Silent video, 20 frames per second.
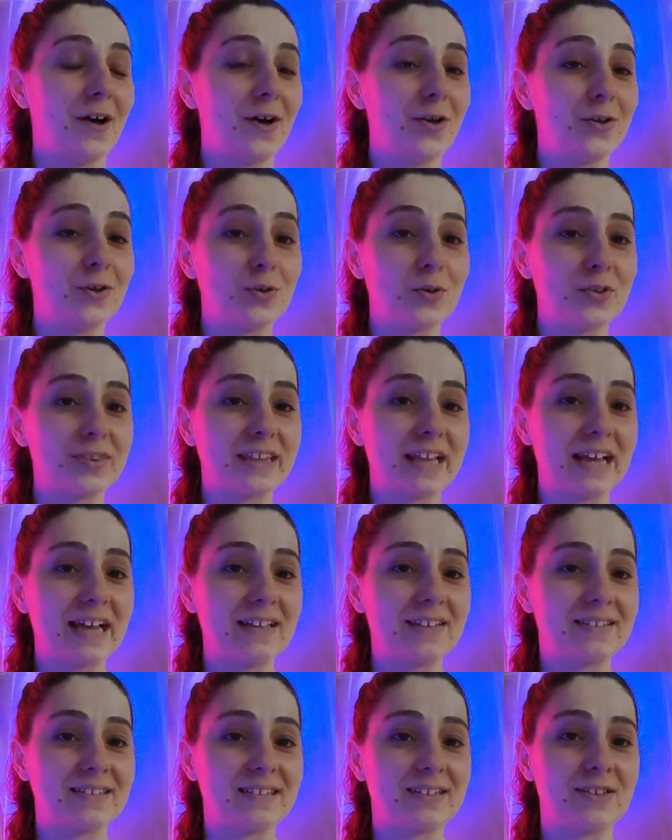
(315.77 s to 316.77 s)
your
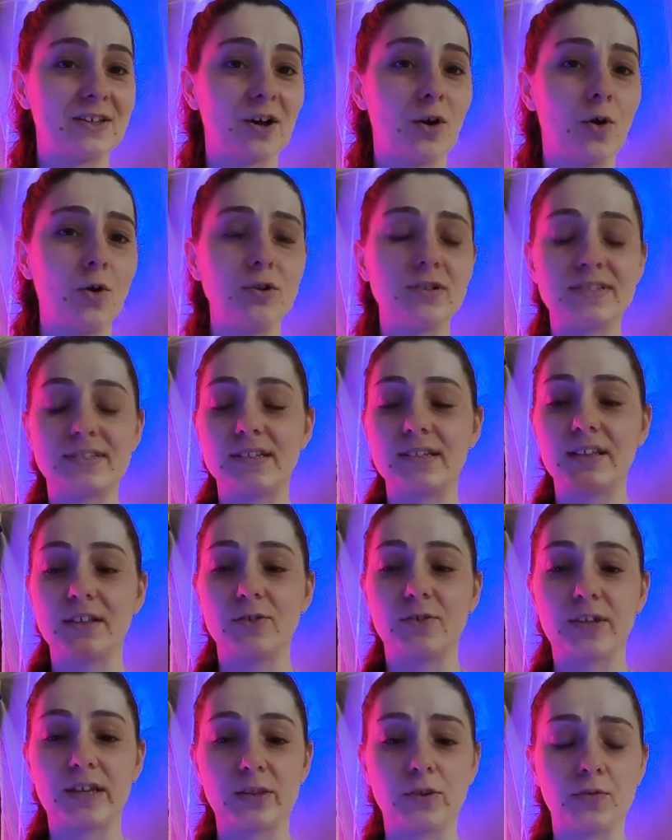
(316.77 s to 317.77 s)
dance, and all of a sudden
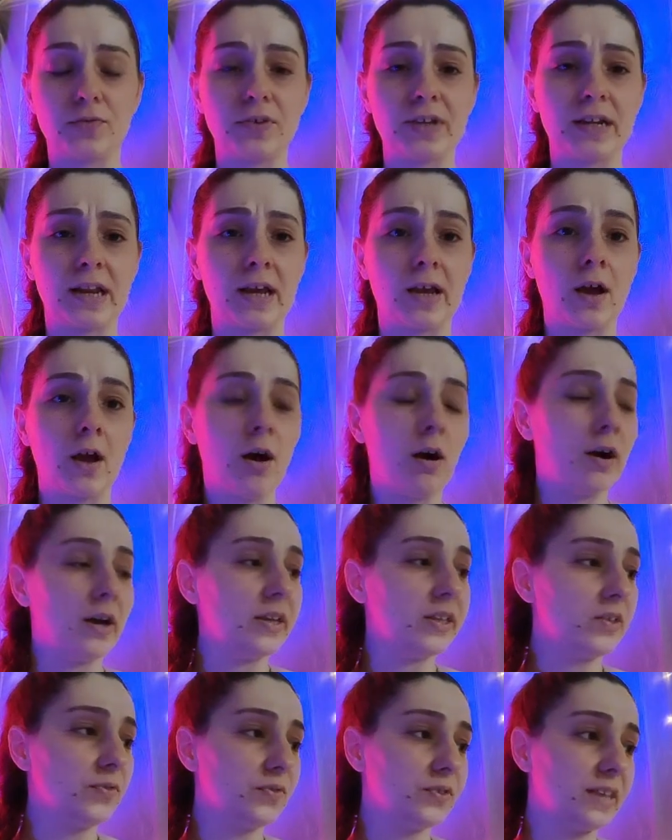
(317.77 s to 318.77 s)
you get the fear like, oh,
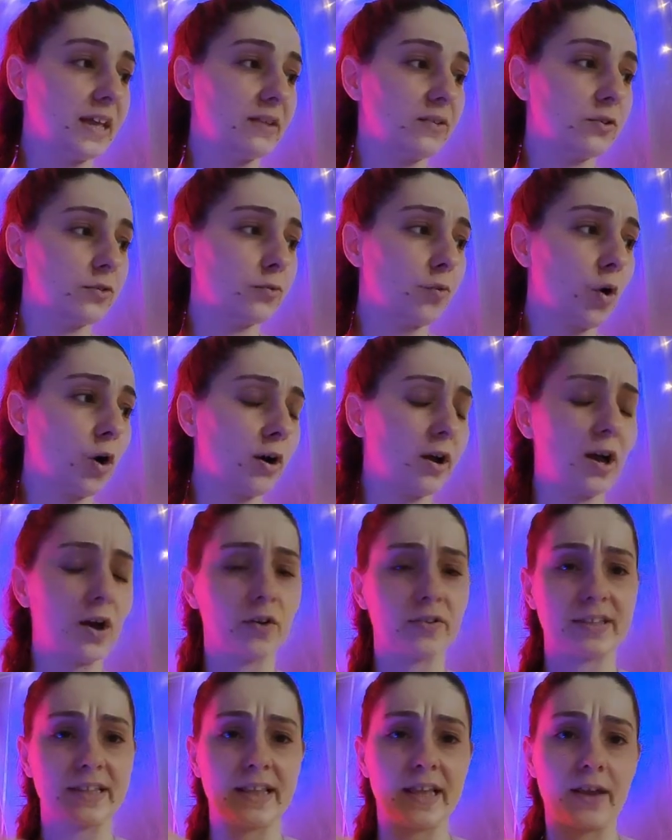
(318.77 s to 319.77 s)
and if it doesn't work
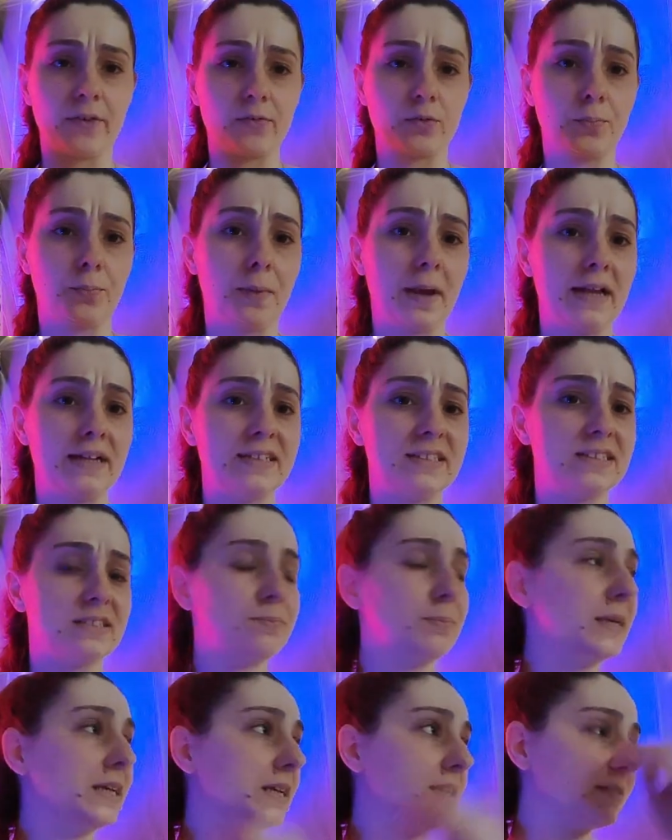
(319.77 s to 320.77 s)
out, and I have to pay these
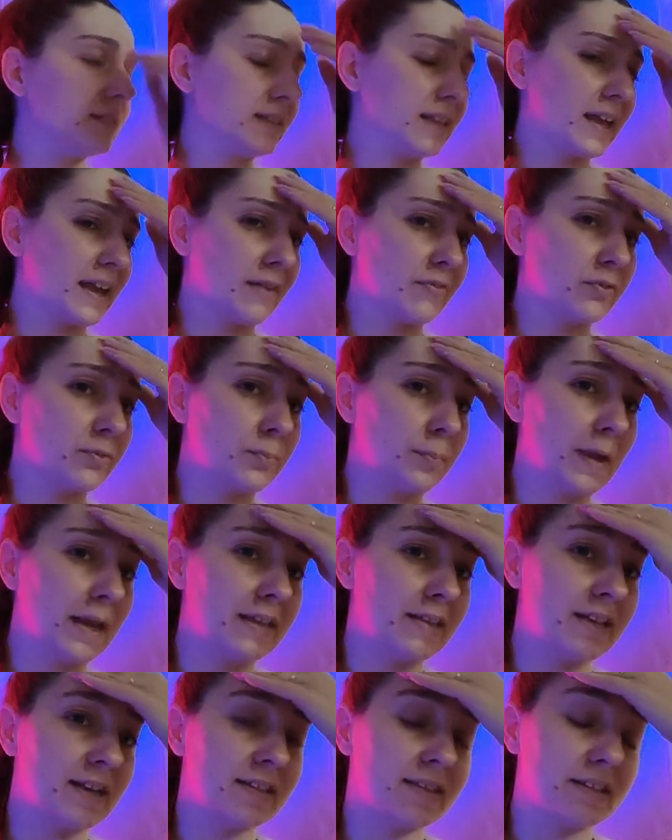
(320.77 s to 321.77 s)
bills, and I have to
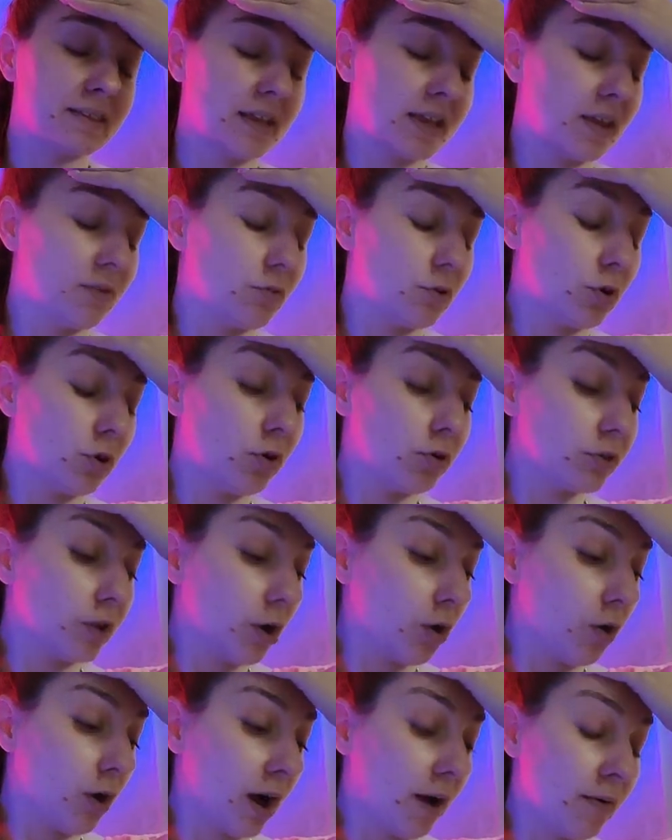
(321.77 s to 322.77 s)
pay that, and I have a loan,
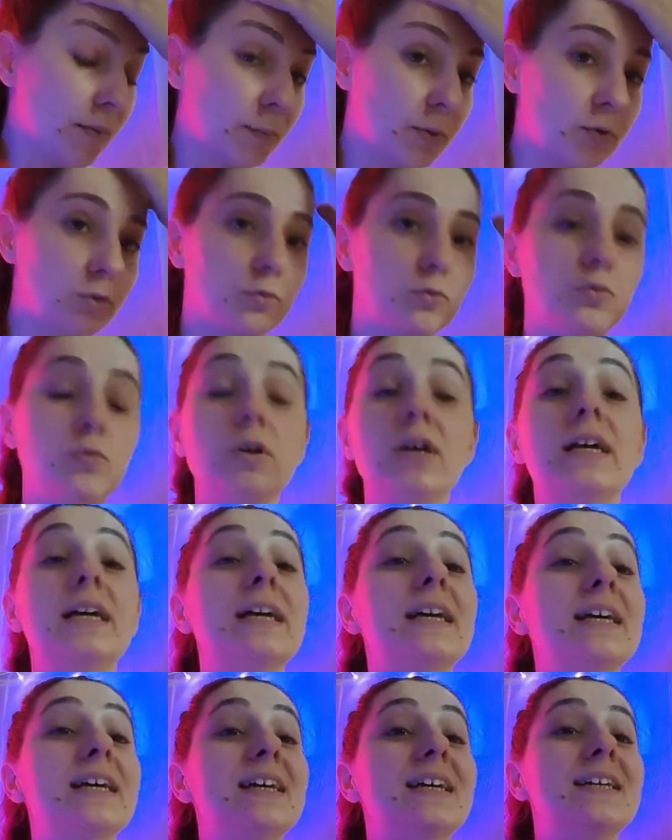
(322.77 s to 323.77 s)
oh, how I'm going to do?
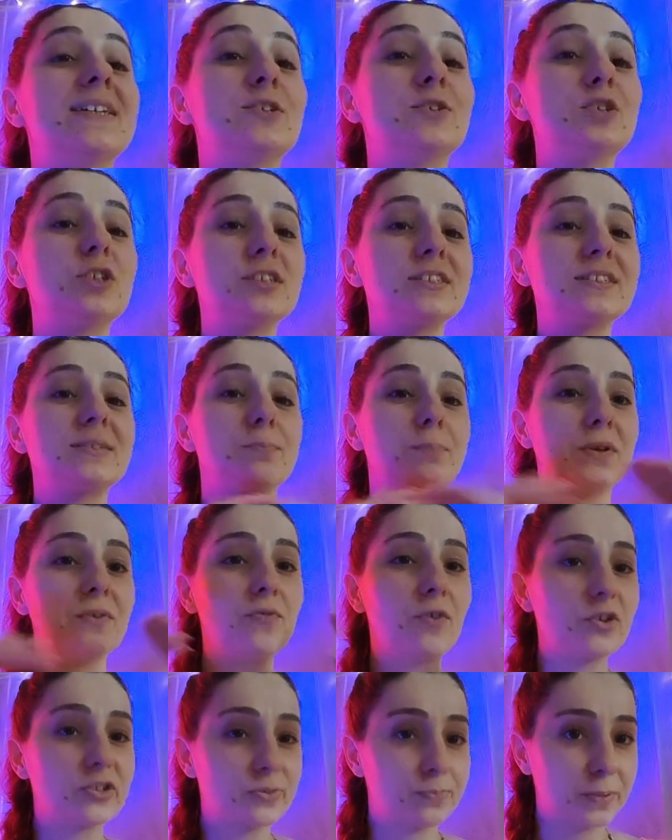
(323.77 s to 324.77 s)
You just,
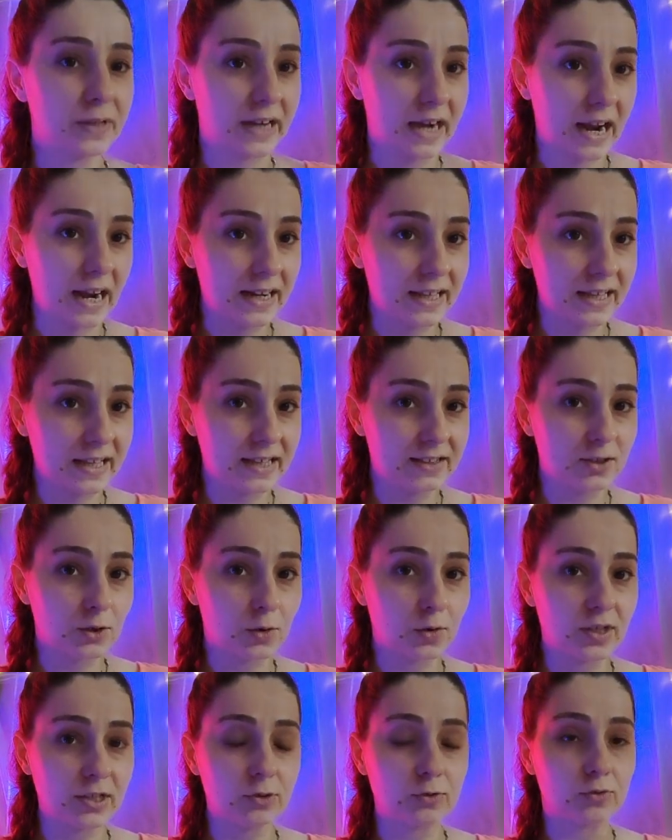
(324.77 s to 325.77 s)
before spiraling and
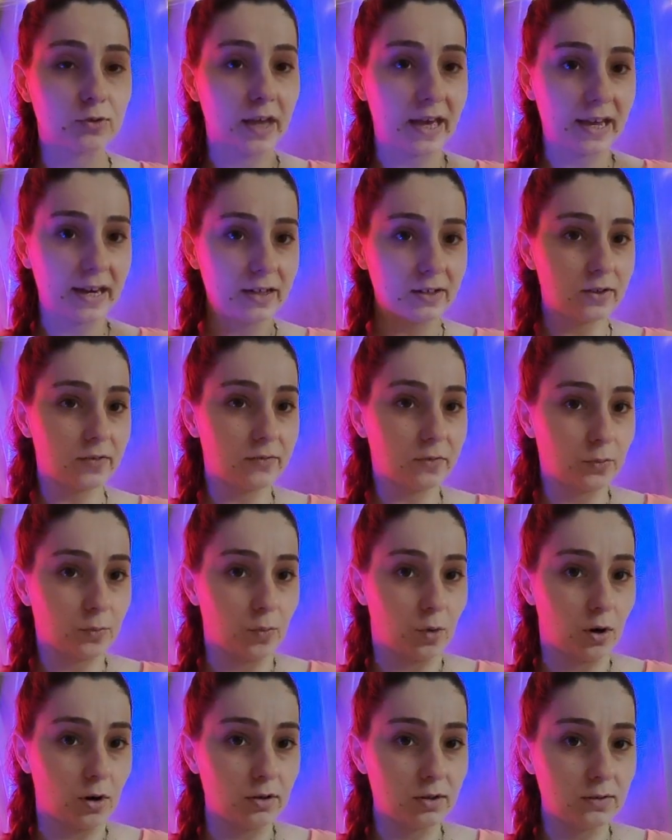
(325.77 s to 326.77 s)
going to the end of the
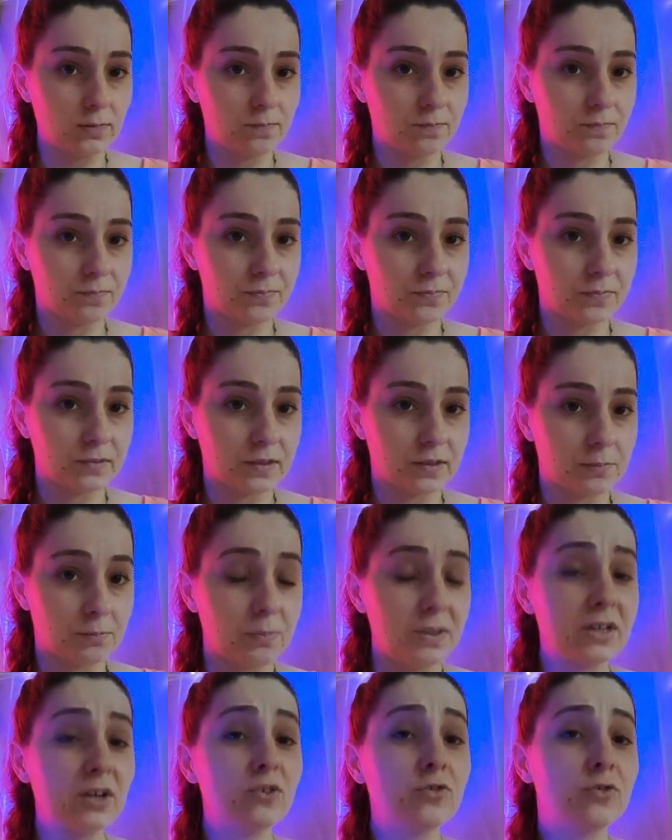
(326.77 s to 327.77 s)
wall,
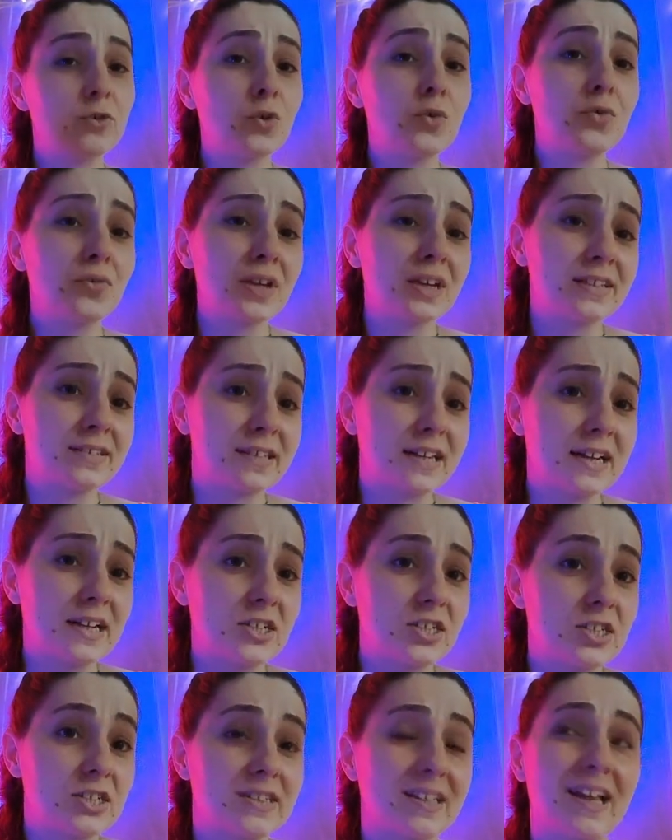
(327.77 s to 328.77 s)
because your fear is
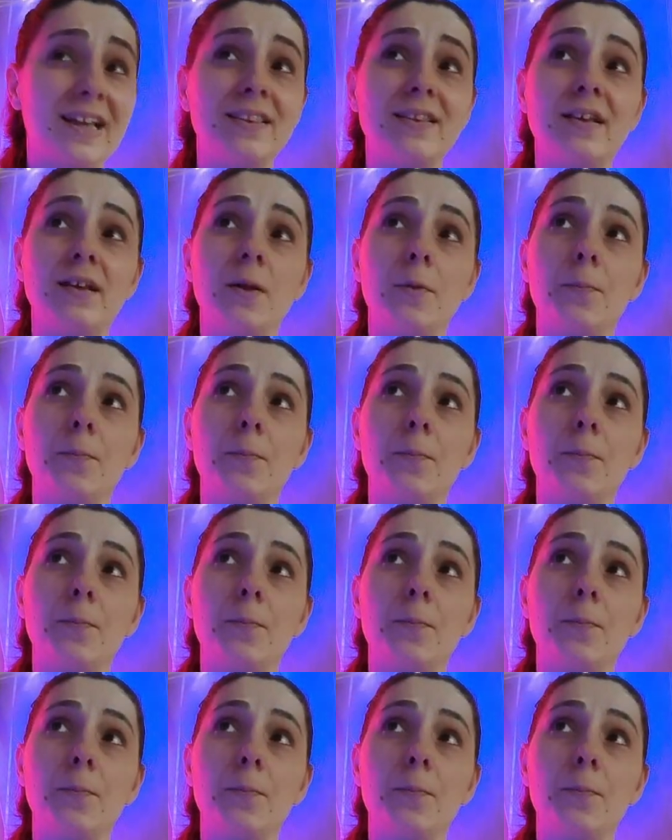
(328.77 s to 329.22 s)
legit. And